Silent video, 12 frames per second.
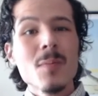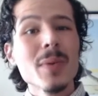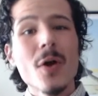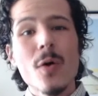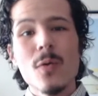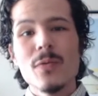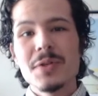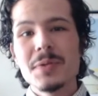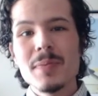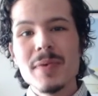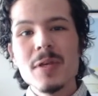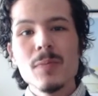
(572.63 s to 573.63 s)
But all of
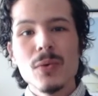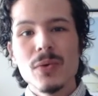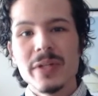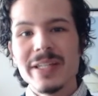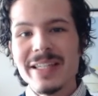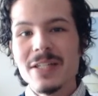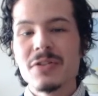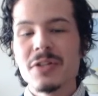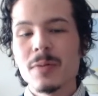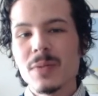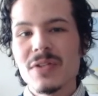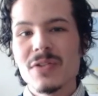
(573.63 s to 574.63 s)
these people in
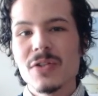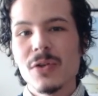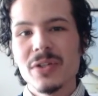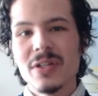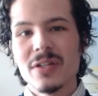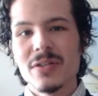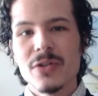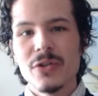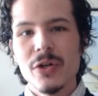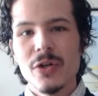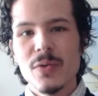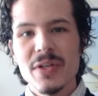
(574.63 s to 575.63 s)
Egypt still needed to
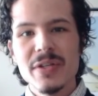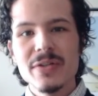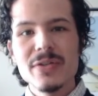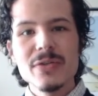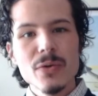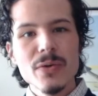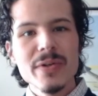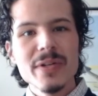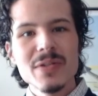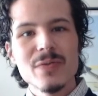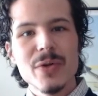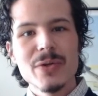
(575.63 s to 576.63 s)
know the
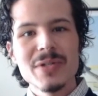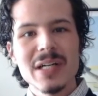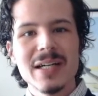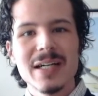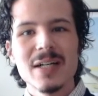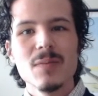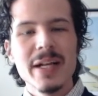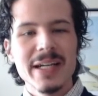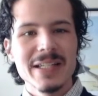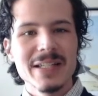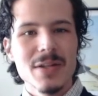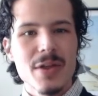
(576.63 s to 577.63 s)
stories of their time
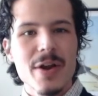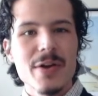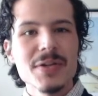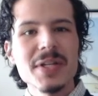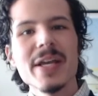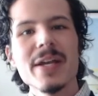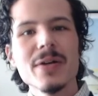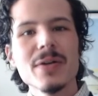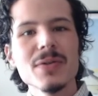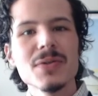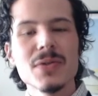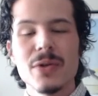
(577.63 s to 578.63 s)
and their
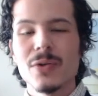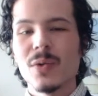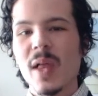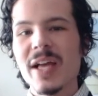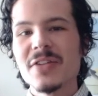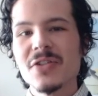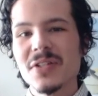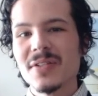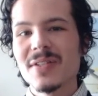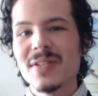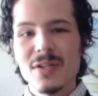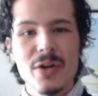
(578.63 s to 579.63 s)
tales, their
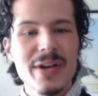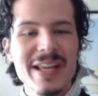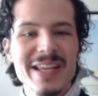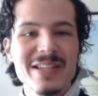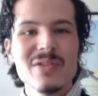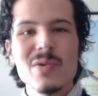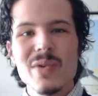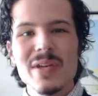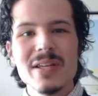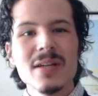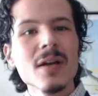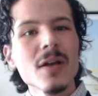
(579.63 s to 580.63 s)
legends, their
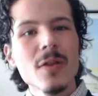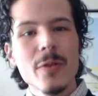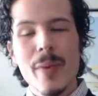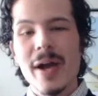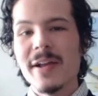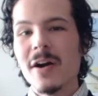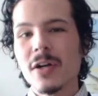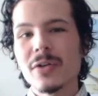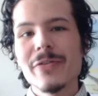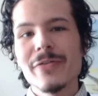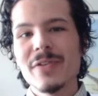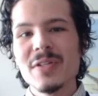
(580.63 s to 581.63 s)
history, the
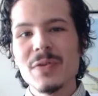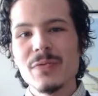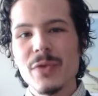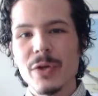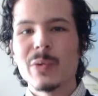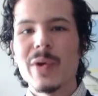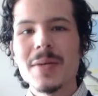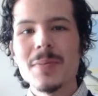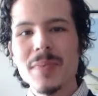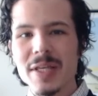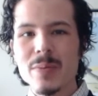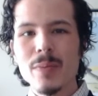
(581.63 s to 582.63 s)
biographies of their
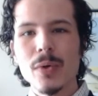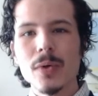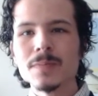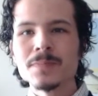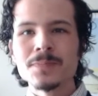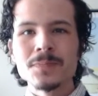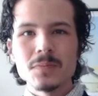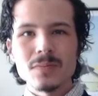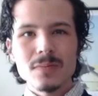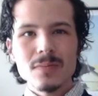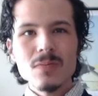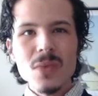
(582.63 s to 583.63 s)
great people,
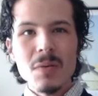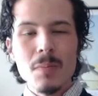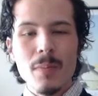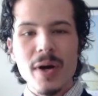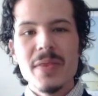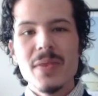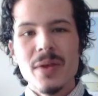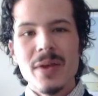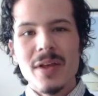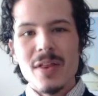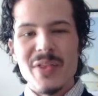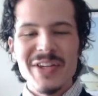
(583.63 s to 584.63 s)
but
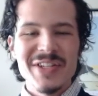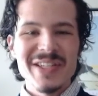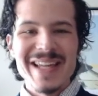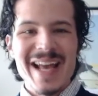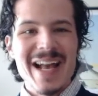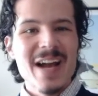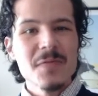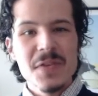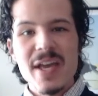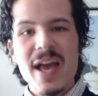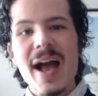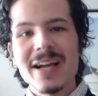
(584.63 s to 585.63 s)
they didn't have
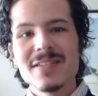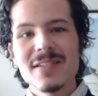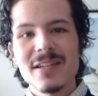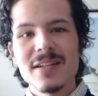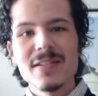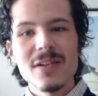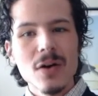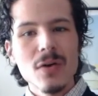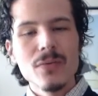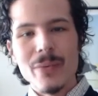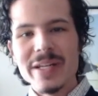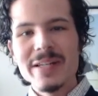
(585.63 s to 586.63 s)
the access
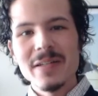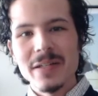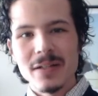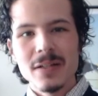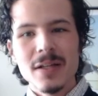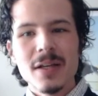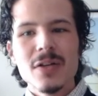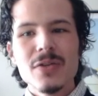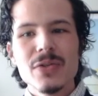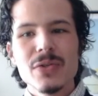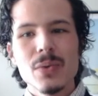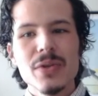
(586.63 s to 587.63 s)
of reading.
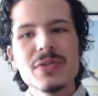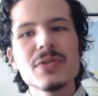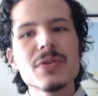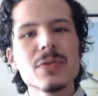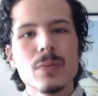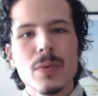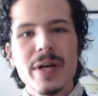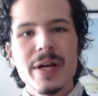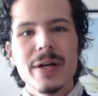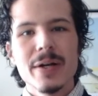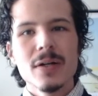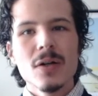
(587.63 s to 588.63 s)
So this is
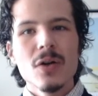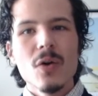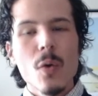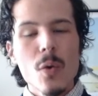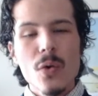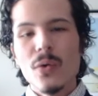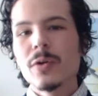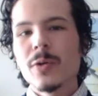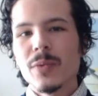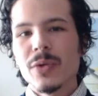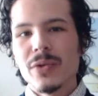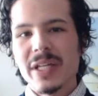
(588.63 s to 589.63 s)
where oral
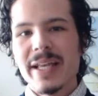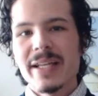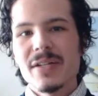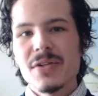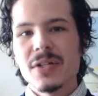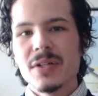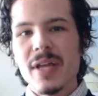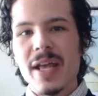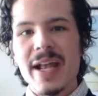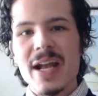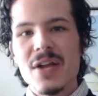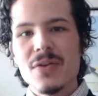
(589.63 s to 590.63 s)
communication
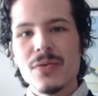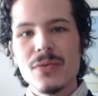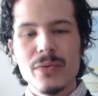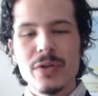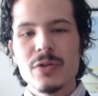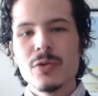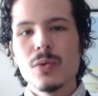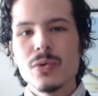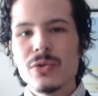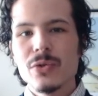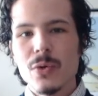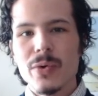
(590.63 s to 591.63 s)
and visual
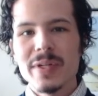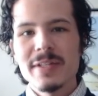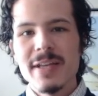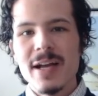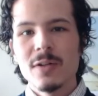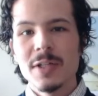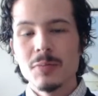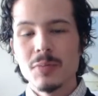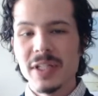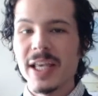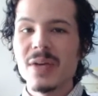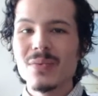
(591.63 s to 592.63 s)
storytelling
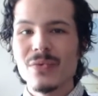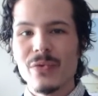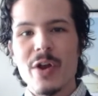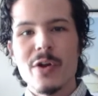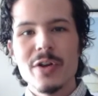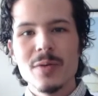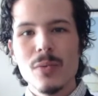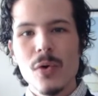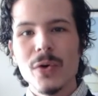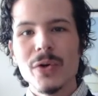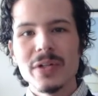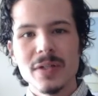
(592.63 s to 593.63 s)
became very
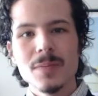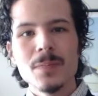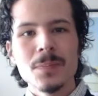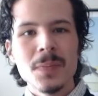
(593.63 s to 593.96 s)
important.